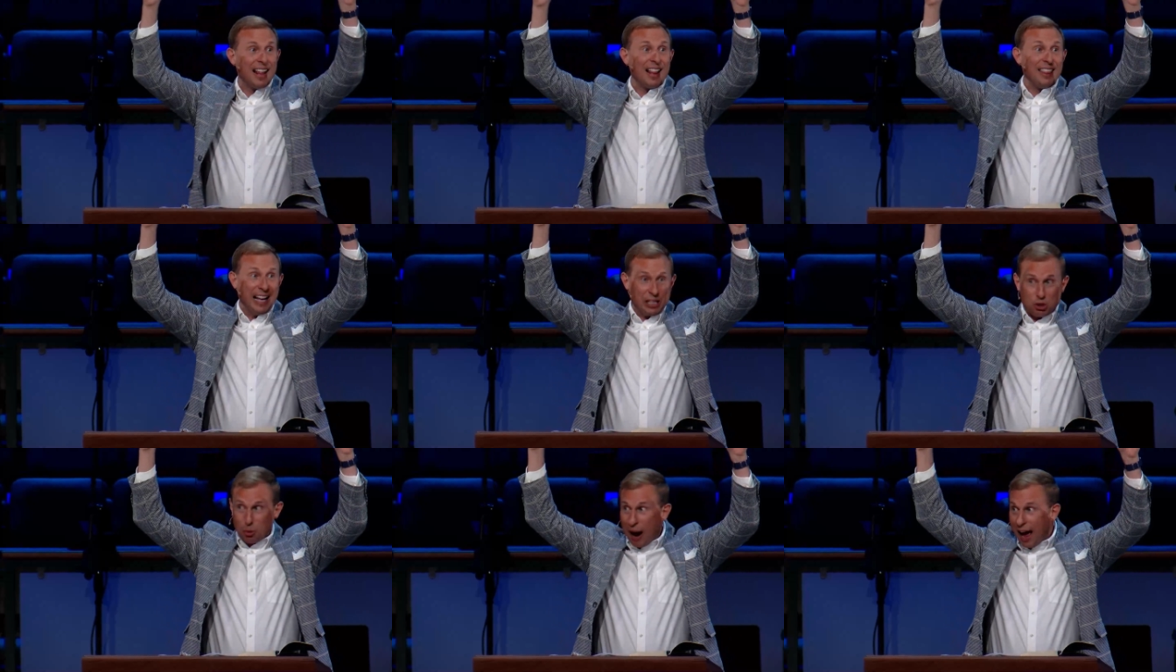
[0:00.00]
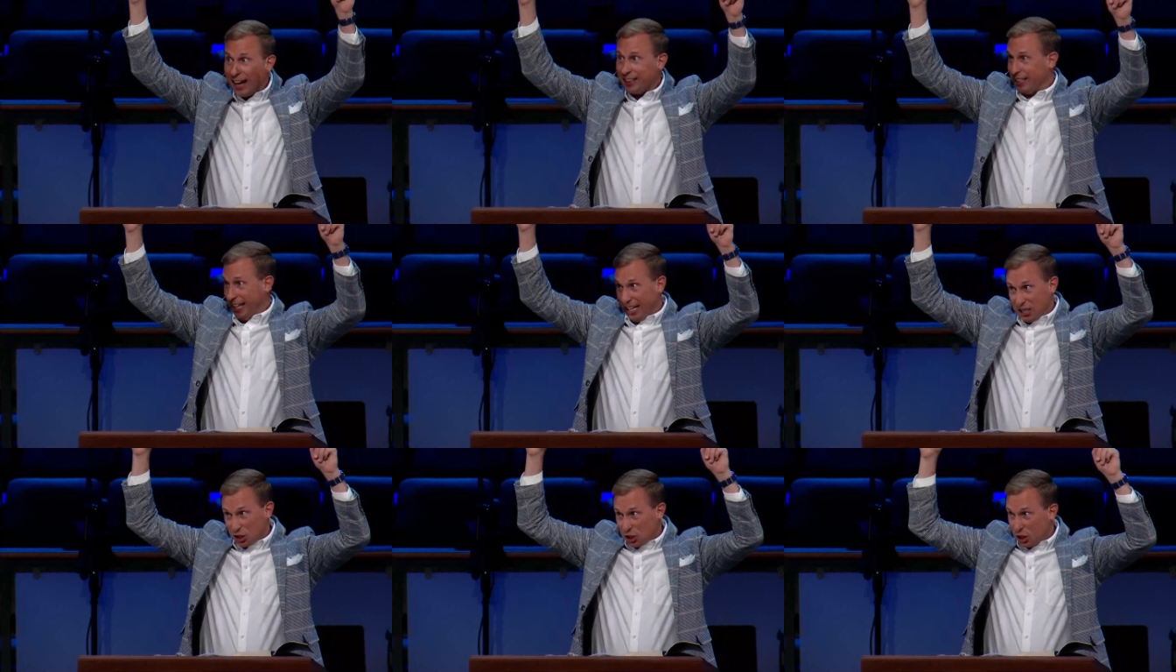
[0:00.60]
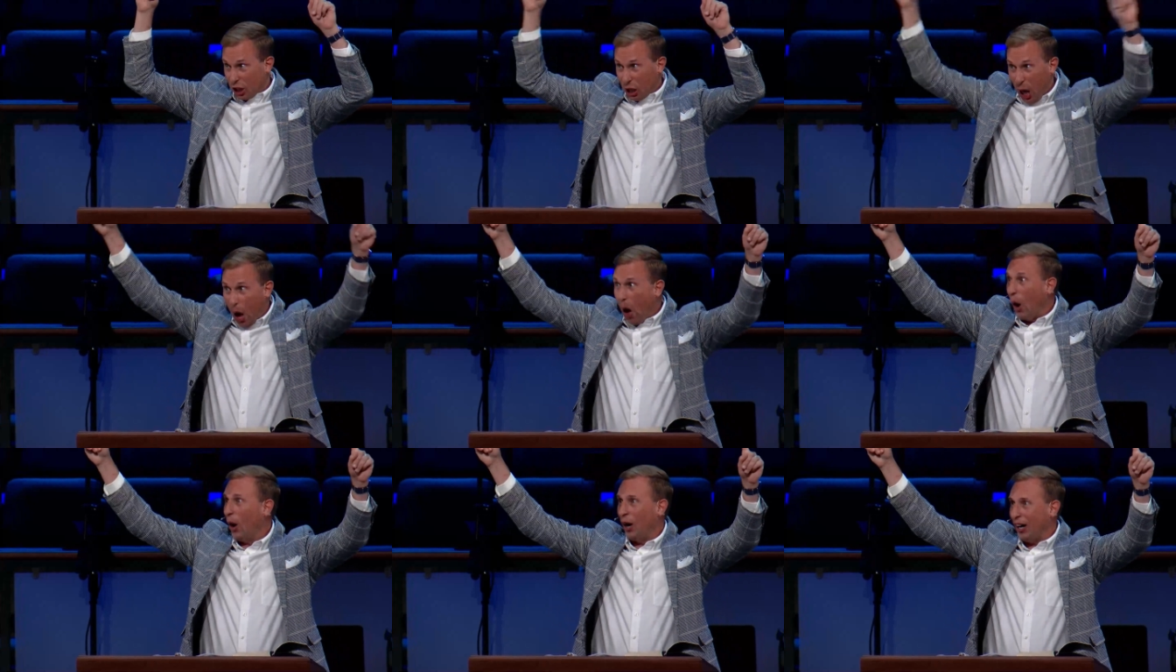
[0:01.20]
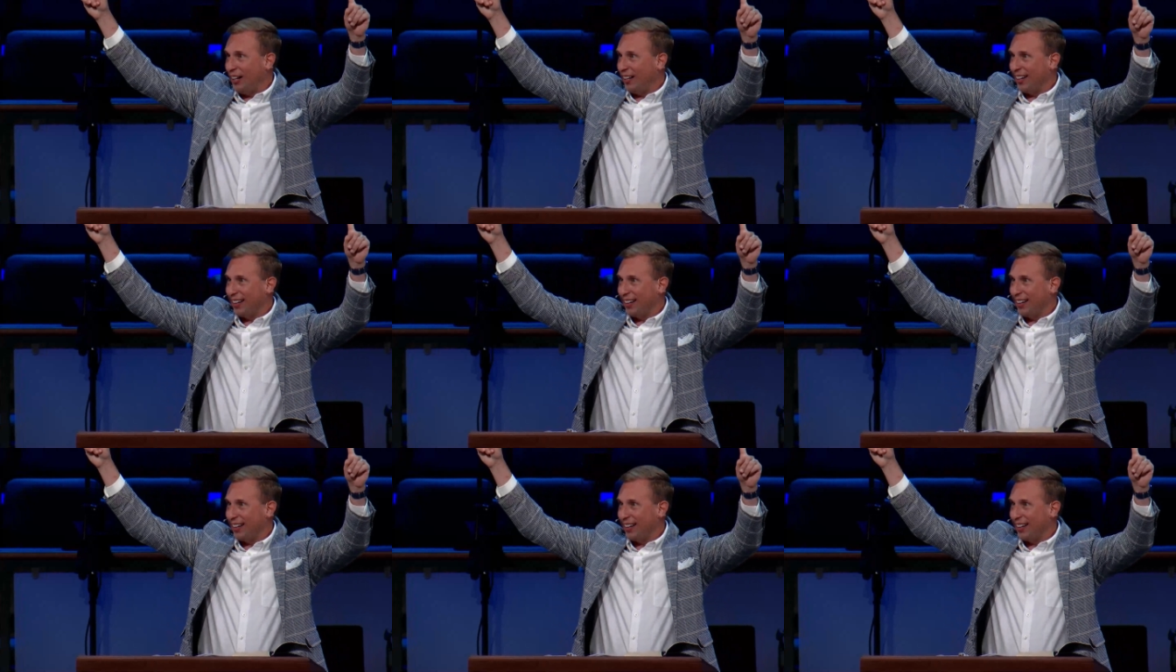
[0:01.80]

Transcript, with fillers: That's right, it's the Lord.